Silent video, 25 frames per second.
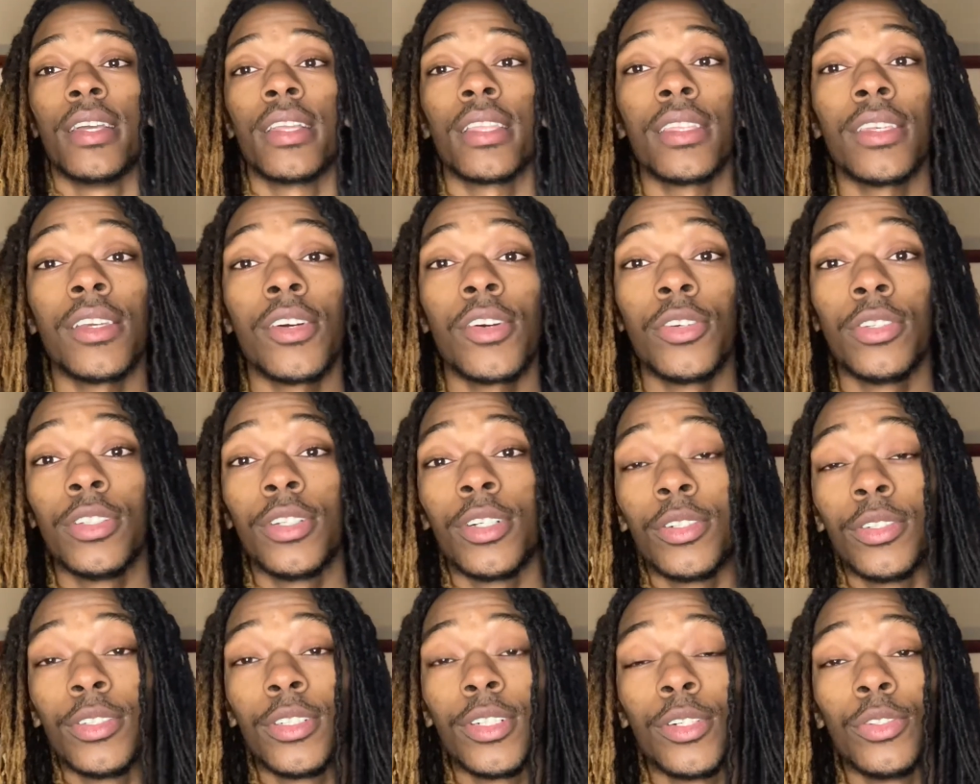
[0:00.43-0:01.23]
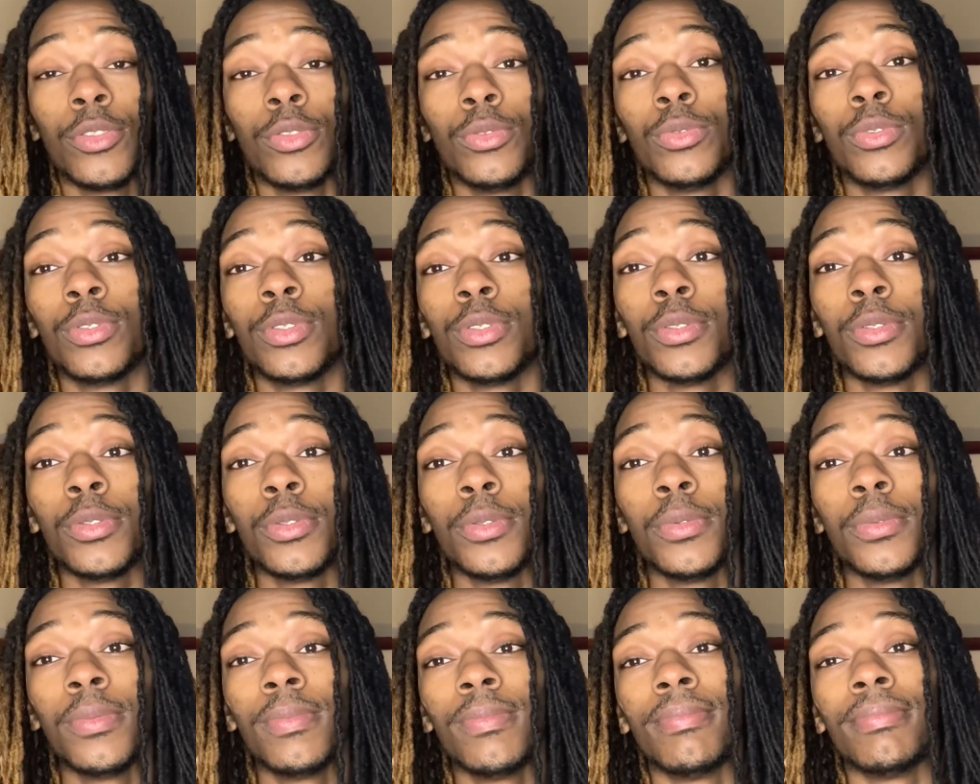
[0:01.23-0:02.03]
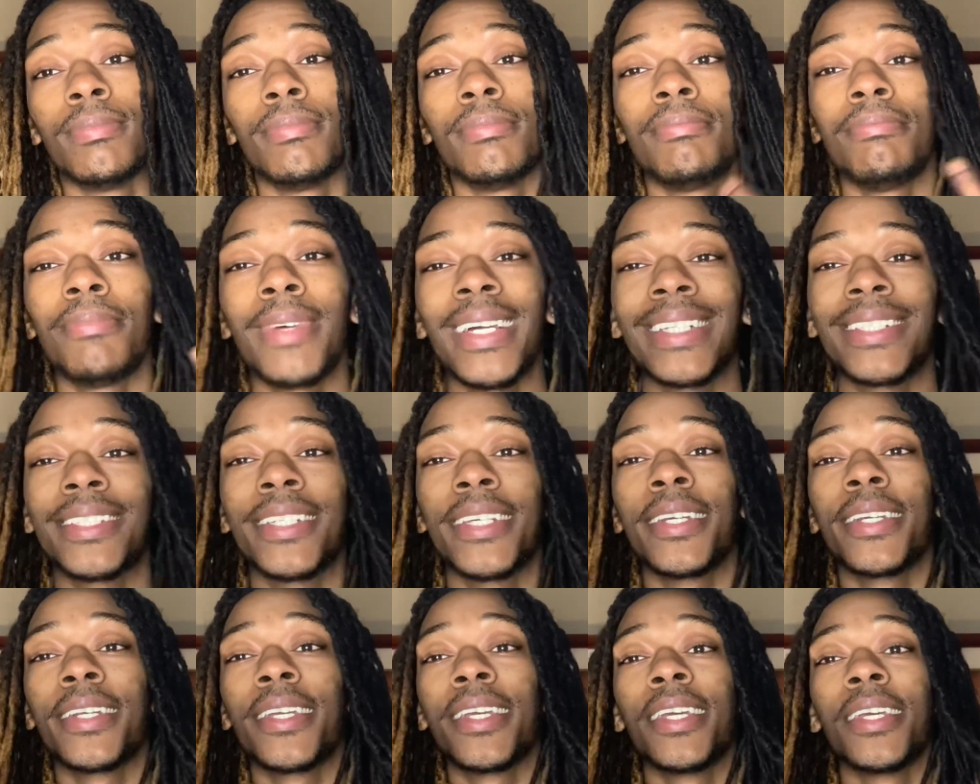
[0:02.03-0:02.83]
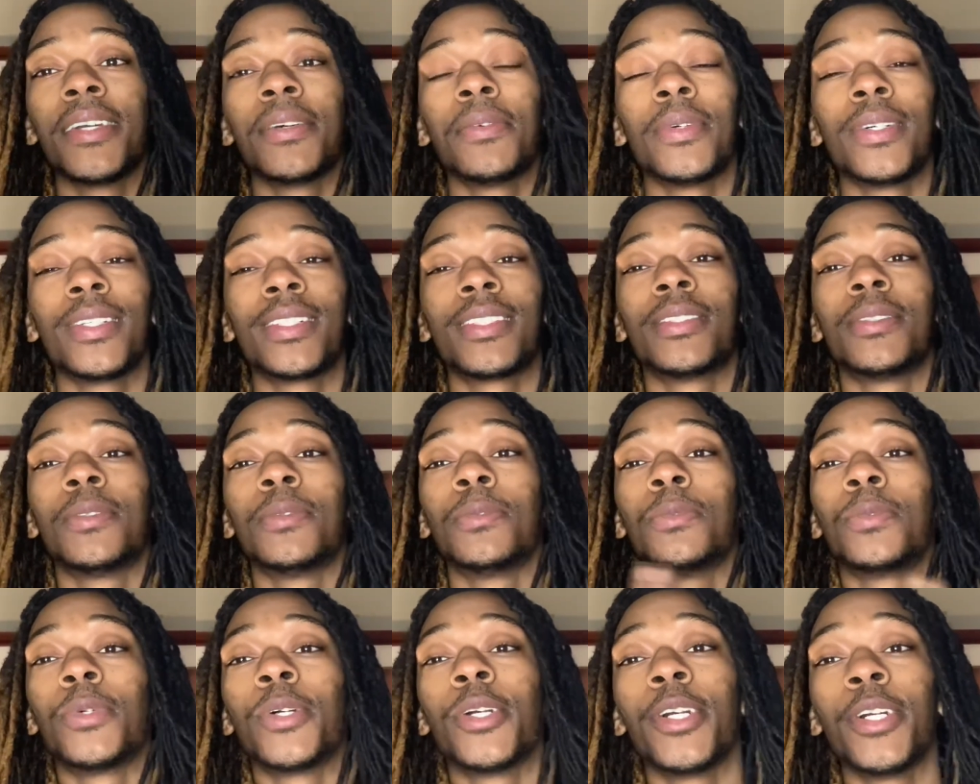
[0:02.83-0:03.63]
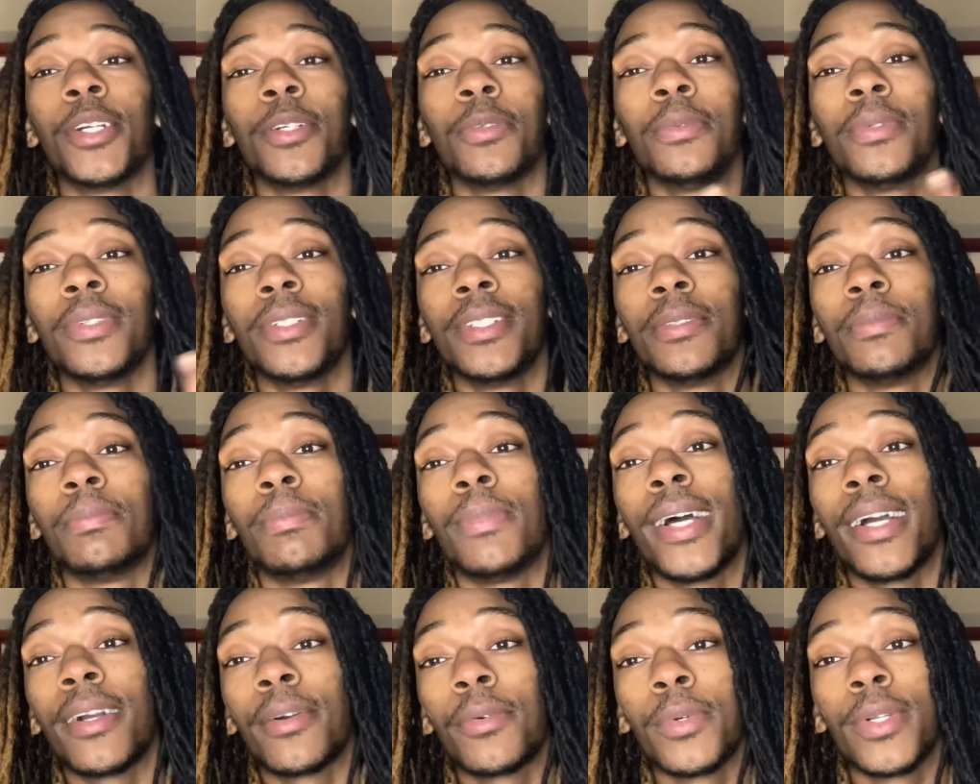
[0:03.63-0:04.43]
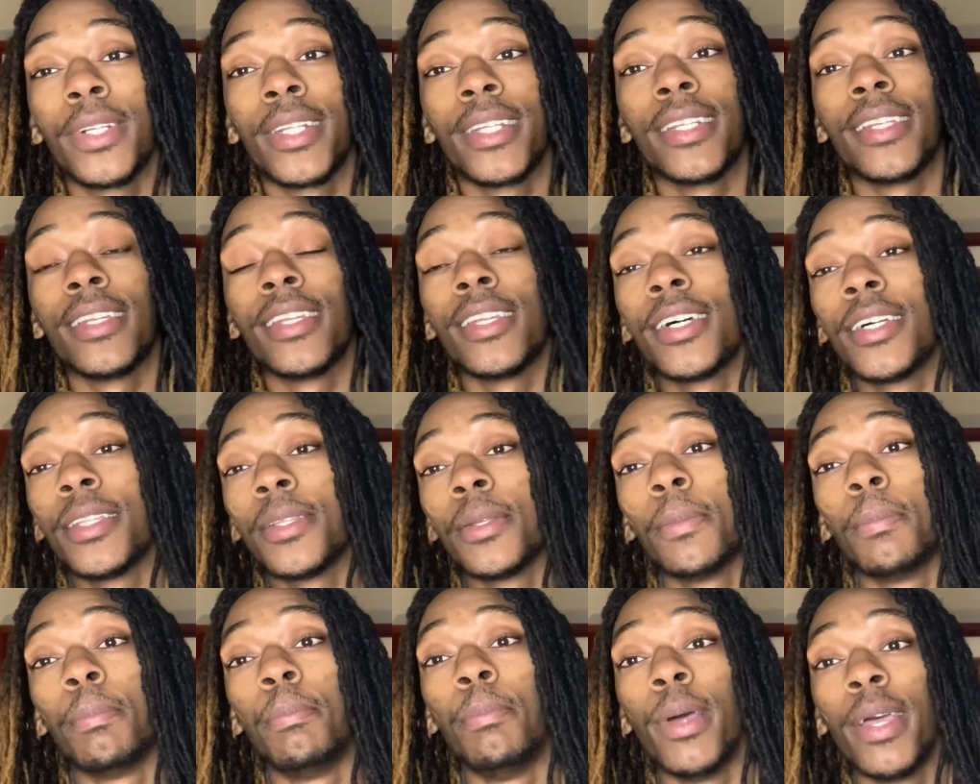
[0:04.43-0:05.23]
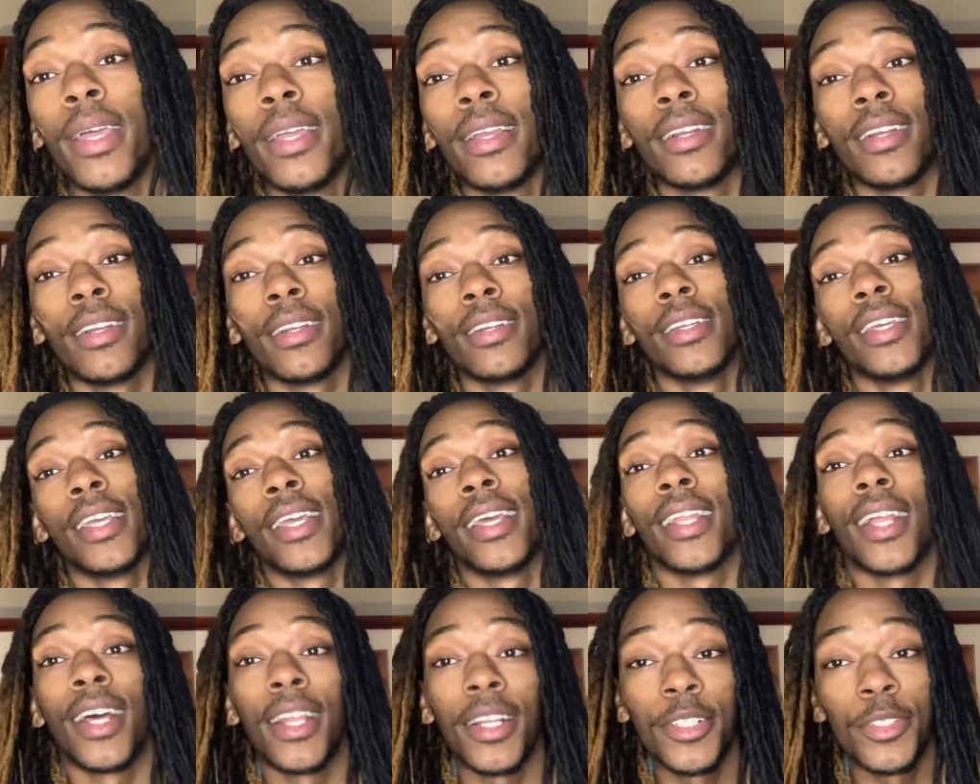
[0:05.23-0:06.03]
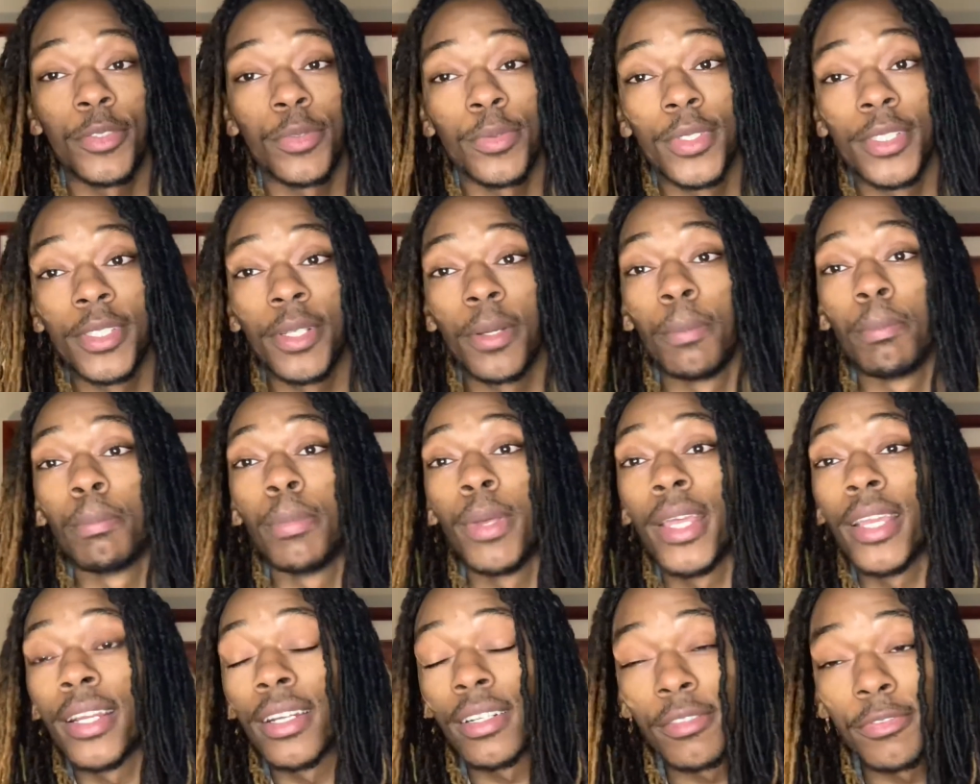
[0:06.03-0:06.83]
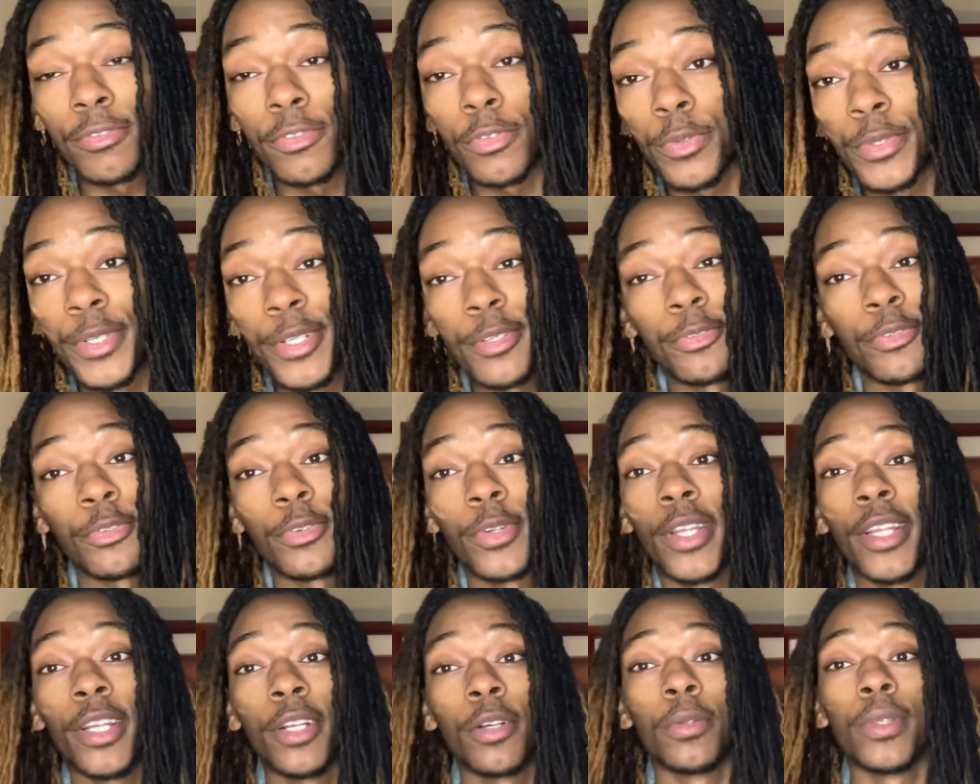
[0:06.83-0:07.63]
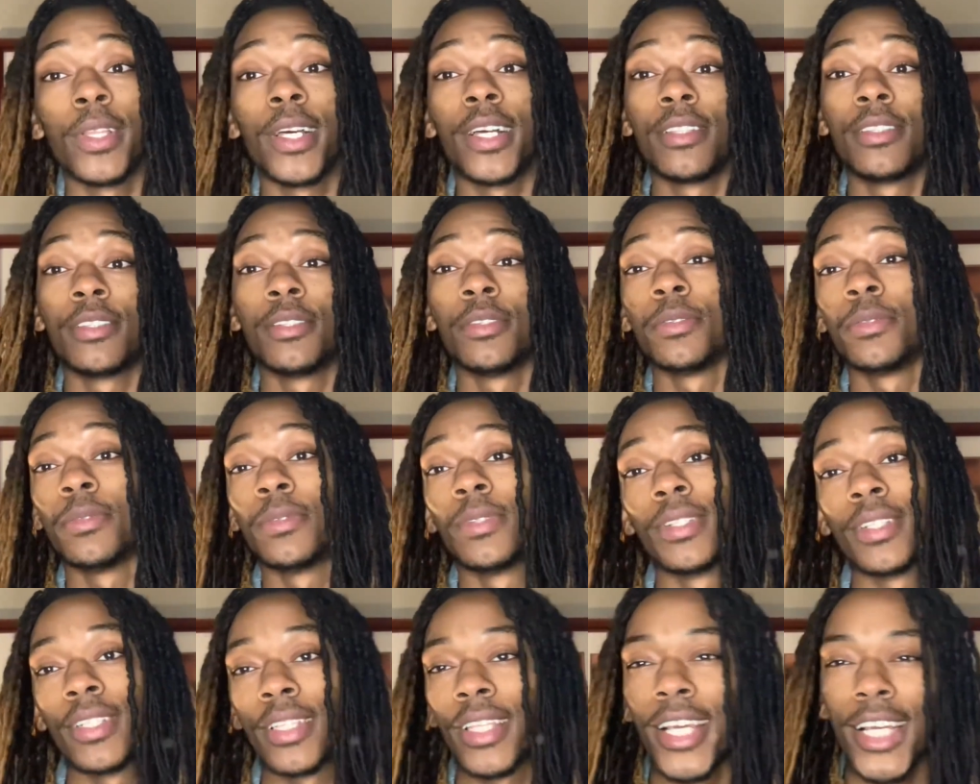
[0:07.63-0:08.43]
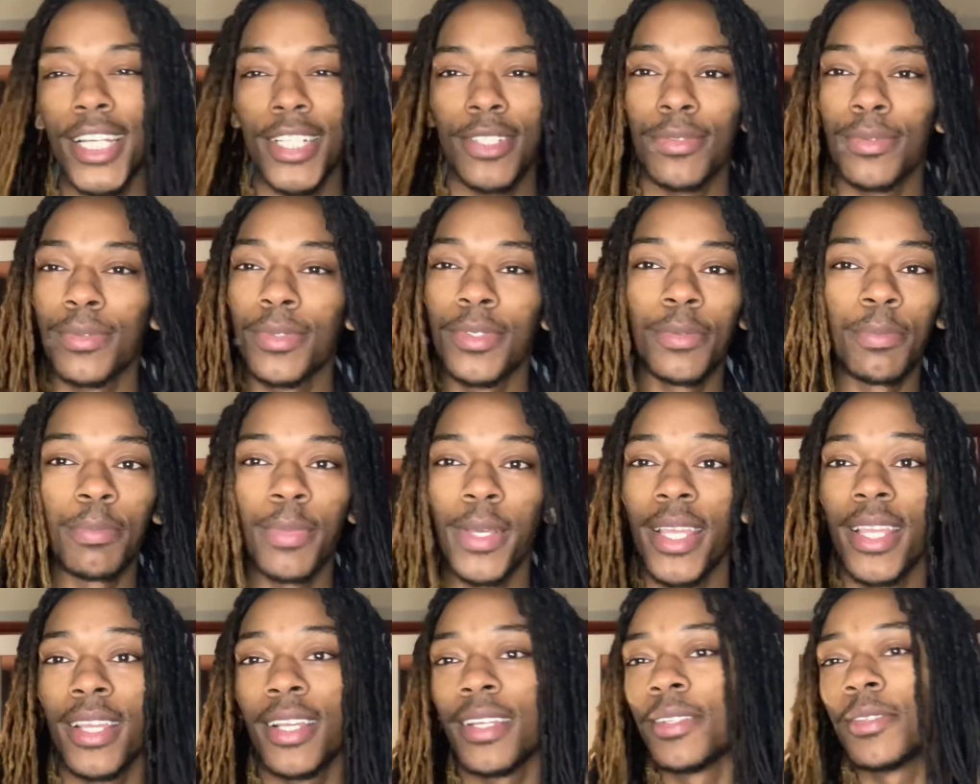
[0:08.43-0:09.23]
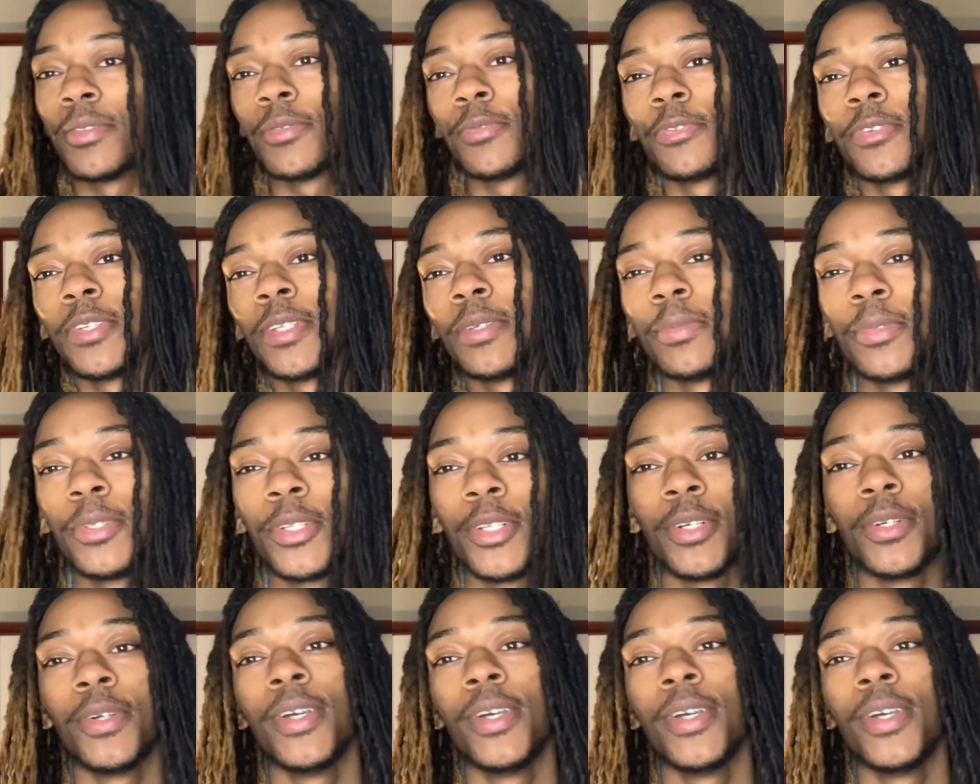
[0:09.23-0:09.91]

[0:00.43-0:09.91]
Yo, YouTube, MacTac Gang, what's the word? We is back with another banger. And now this one's a banger for real, I ain't gonna lie to you. Last one was a banger, you feel me?